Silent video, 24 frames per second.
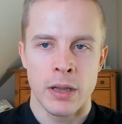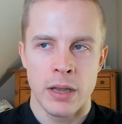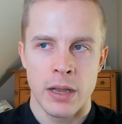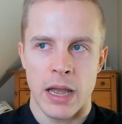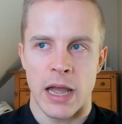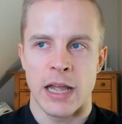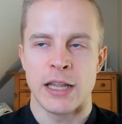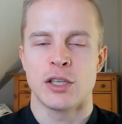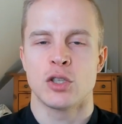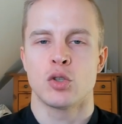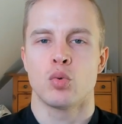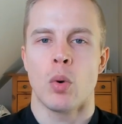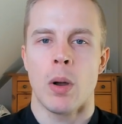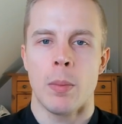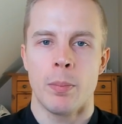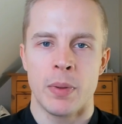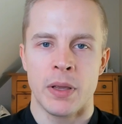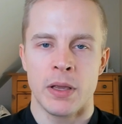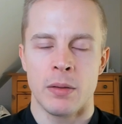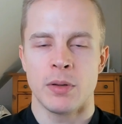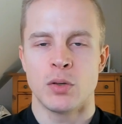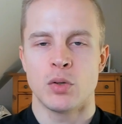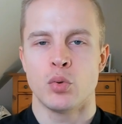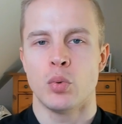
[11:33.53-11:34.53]
and
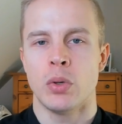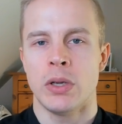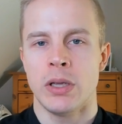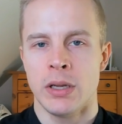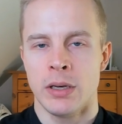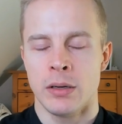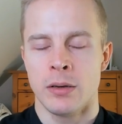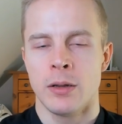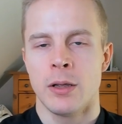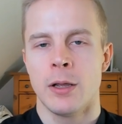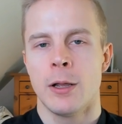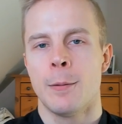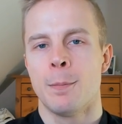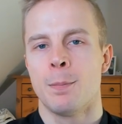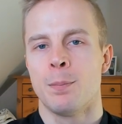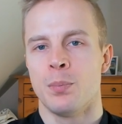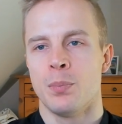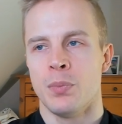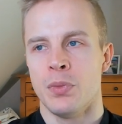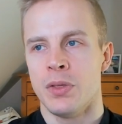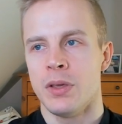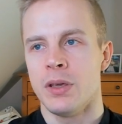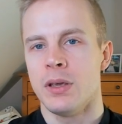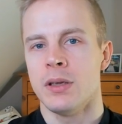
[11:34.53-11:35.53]
swapping between
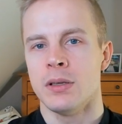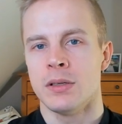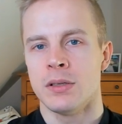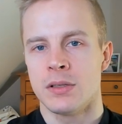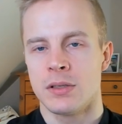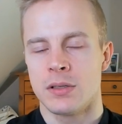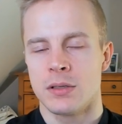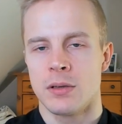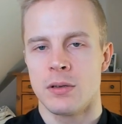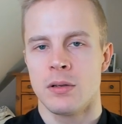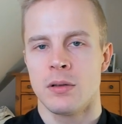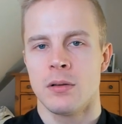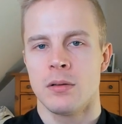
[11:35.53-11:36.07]
these